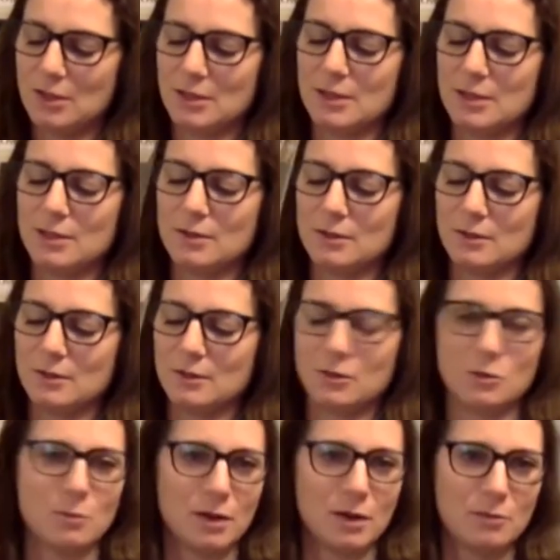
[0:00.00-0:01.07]
then
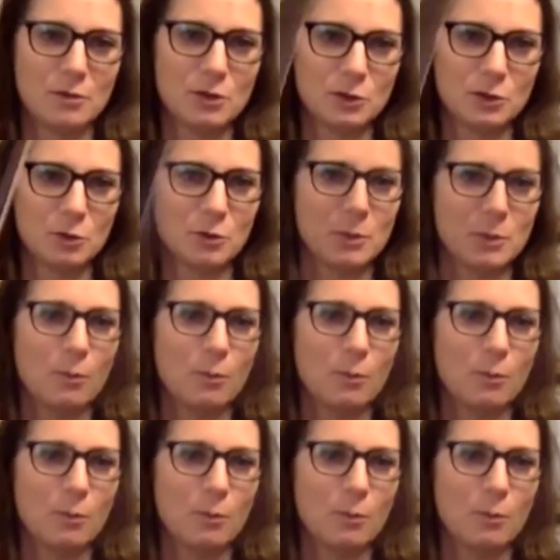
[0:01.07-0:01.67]
you might need a little bit